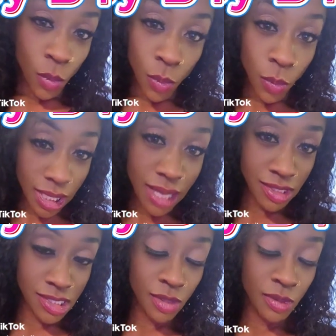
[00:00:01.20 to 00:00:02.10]
We have
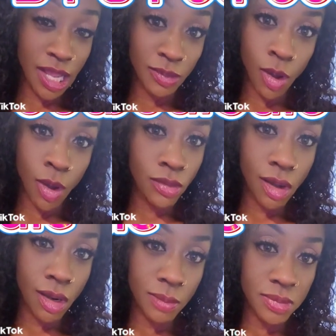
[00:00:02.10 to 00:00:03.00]
to slow it down on all the
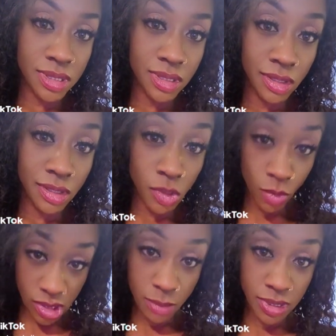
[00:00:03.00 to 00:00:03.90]
carbs. You
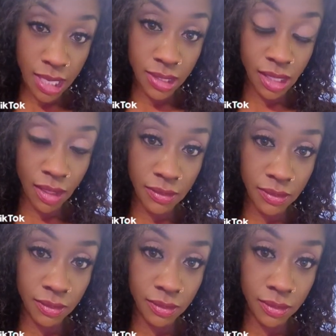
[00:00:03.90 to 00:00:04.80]
want some potato salad?
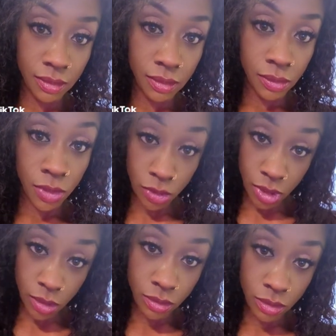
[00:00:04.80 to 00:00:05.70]
You
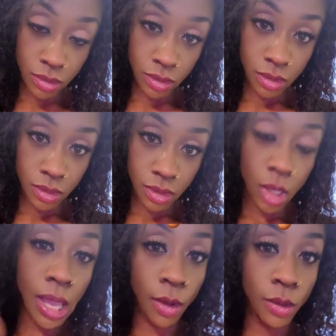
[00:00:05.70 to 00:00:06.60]
do?
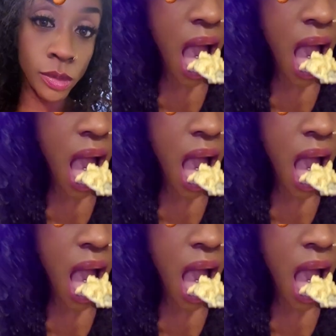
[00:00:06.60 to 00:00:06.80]
Okay, hold